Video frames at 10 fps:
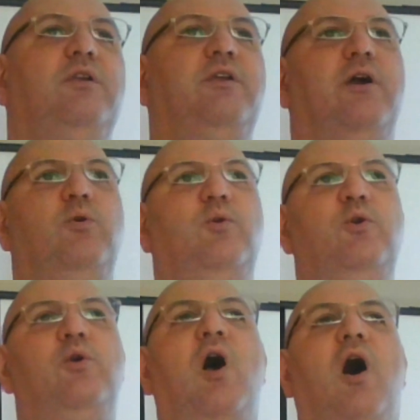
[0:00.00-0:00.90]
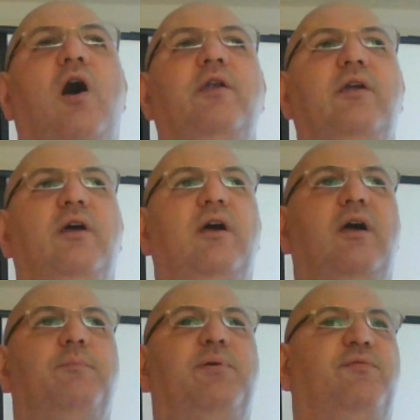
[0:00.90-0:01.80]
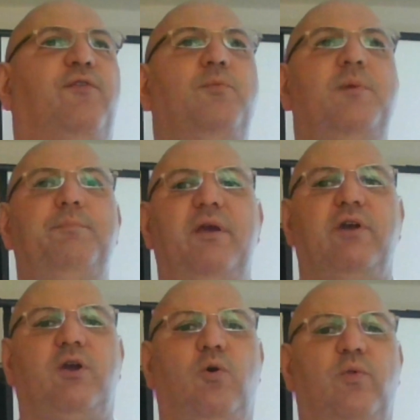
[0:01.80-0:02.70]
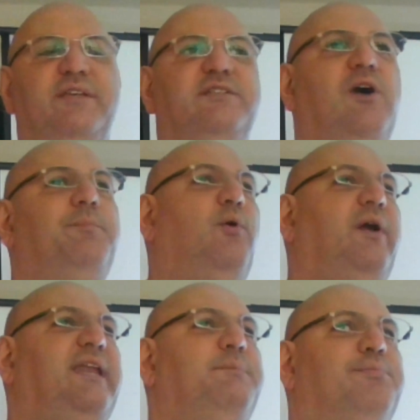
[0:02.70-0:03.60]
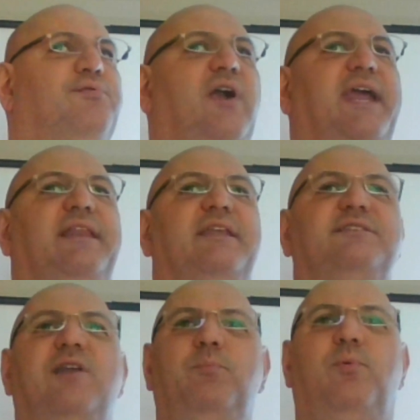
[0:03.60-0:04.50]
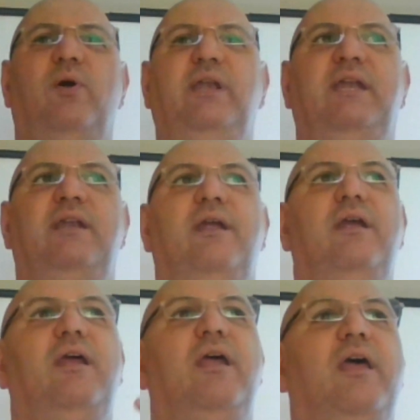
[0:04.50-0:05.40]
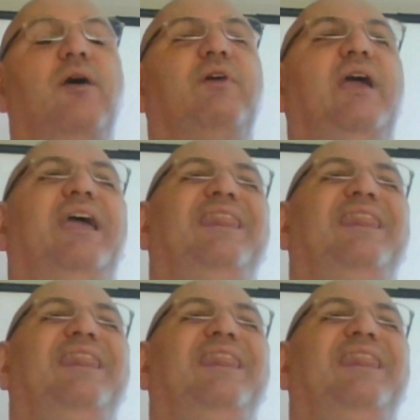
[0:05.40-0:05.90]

you know, you can't perform a miracle, there's no point in praying, there's no point in. But